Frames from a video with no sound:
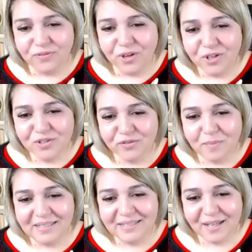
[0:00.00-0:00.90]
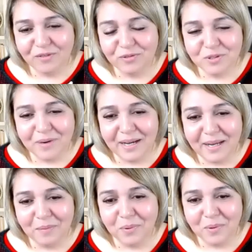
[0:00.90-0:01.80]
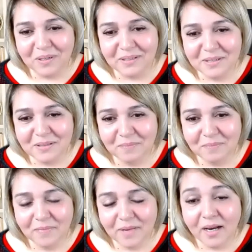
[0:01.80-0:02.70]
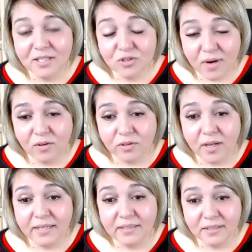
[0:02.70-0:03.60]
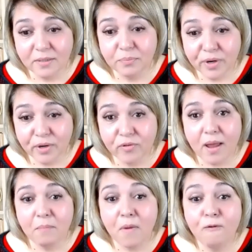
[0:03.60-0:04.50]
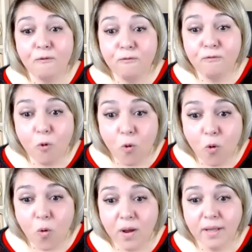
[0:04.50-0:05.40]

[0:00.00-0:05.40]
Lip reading: nurture for myself was really important. And I struggled. I did the program 4